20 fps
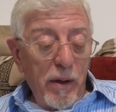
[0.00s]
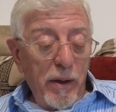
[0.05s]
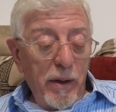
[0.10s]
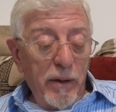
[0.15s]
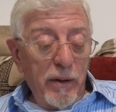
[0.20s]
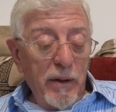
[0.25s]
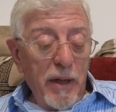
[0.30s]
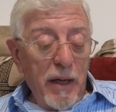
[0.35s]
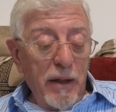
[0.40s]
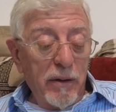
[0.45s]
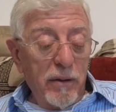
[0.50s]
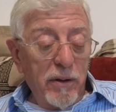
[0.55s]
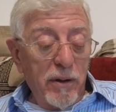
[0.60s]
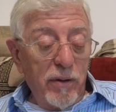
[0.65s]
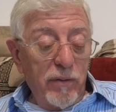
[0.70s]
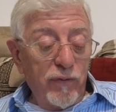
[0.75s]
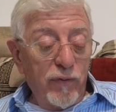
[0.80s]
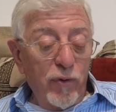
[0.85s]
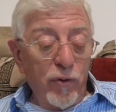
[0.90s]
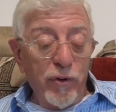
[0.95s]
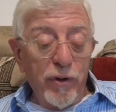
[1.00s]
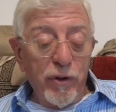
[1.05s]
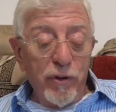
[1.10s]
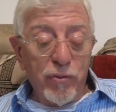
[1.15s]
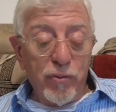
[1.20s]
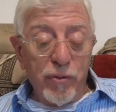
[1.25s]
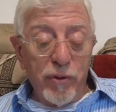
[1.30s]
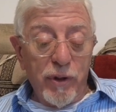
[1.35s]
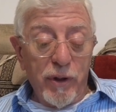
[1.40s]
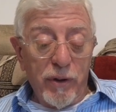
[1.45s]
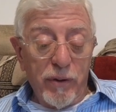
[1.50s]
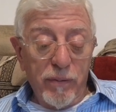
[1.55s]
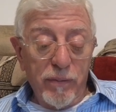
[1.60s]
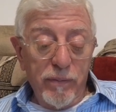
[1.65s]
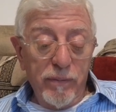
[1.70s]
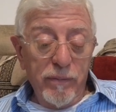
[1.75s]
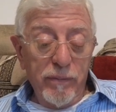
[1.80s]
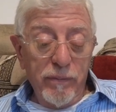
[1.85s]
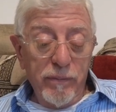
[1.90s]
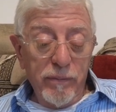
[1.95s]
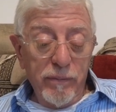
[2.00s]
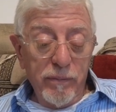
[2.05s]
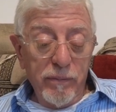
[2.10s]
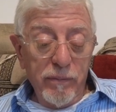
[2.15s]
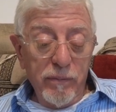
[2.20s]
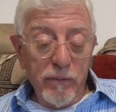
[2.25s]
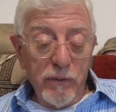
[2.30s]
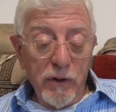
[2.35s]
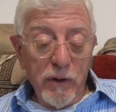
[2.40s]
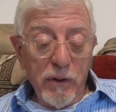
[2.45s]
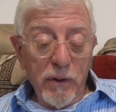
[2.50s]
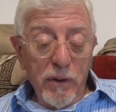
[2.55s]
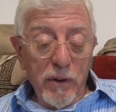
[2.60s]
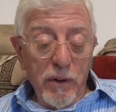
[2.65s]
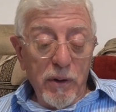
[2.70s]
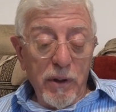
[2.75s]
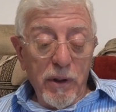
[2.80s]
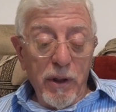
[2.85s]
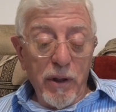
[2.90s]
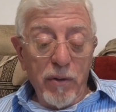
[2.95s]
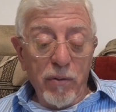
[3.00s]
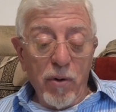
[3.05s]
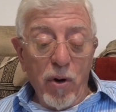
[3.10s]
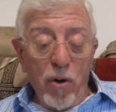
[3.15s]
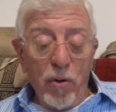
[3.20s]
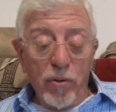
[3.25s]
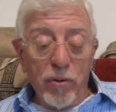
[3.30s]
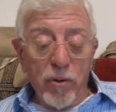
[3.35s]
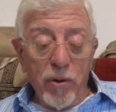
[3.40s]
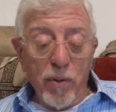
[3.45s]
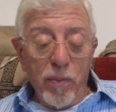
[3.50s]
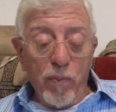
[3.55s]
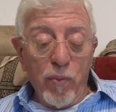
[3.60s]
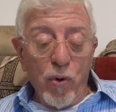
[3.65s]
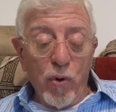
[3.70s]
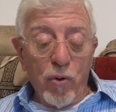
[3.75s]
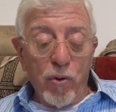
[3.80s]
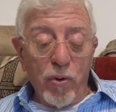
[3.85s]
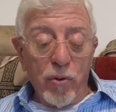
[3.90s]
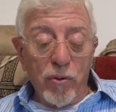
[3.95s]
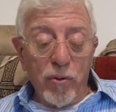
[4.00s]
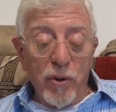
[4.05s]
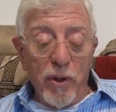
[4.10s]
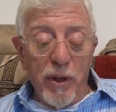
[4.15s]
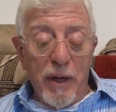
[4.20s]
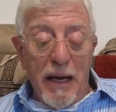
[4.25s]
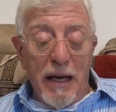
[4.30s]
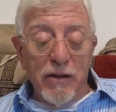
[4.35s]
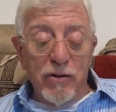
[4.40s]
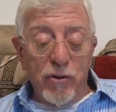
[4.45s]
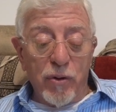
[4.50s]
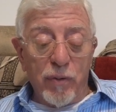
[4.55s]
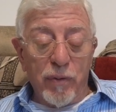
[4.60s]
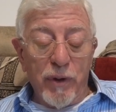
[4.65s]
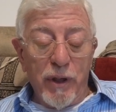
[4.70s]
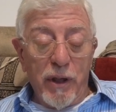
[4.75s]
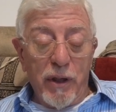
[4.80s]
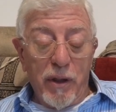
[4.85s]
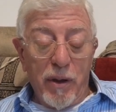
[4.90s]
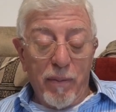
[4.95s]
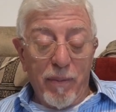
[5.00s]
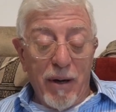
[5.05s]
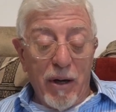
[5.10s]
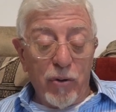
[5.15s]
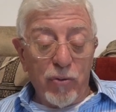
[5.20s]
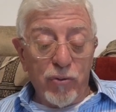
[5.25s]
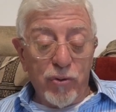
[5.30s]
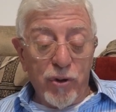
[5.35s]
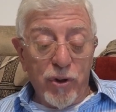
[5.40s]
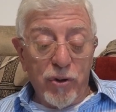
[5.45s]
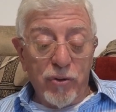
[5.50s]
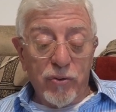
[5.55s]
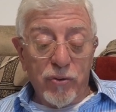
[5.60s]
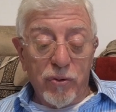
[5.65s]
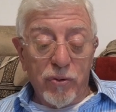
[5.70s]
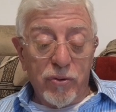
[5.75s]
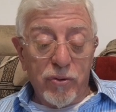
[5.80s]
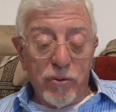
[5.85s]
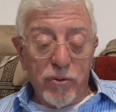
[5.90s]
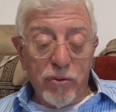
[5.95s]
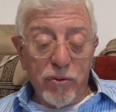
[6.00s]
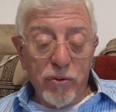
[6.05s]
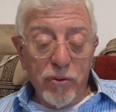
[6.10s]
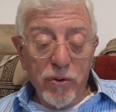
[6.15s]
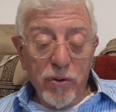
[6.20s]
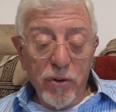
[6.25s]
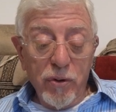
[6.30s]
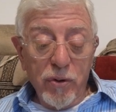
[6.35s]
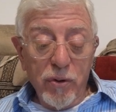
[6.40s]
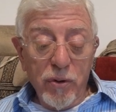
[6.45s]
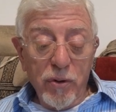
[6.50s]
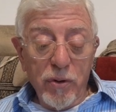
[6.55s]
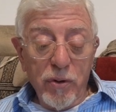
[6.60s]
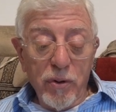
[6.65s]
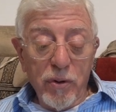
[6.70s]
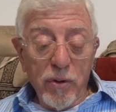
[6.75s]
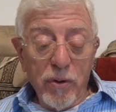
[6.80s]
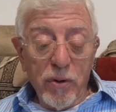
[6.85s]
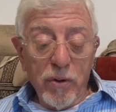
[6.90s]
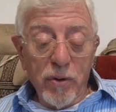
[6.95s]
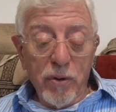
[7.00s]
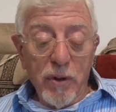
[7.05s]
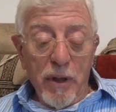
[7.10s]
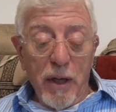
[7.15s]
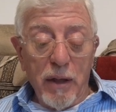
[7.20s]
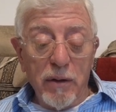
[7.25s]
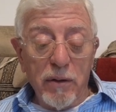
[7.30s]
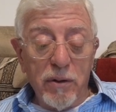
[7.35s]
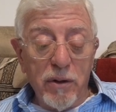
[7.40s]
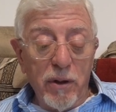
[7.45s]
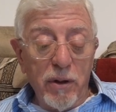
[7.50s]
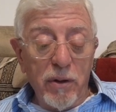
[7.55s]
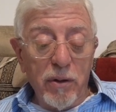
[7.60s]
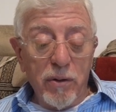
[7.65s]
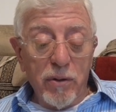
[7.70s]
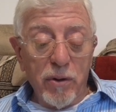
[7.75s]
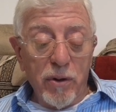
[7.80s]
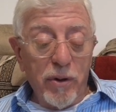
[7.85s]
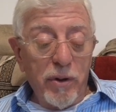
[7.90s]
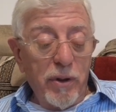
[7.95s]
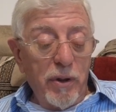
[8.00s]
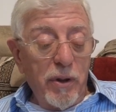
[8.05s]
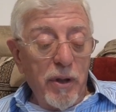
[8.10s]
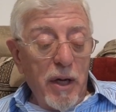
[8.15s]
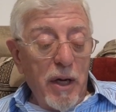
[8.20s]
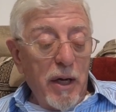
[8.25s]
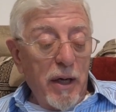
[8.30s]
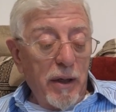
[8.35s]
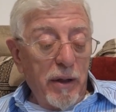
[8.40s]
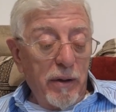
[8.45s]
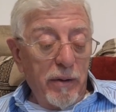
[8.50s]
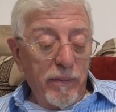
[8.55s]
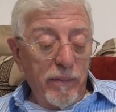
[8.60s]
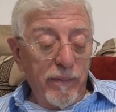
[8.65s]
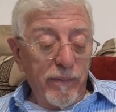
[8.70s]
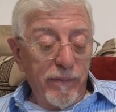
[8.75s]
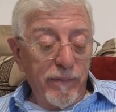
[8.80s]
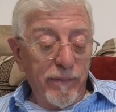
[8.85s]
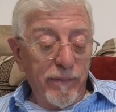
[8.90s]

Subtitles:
In 1943, he wrote the book The Nazarene, about Jesus. 1939,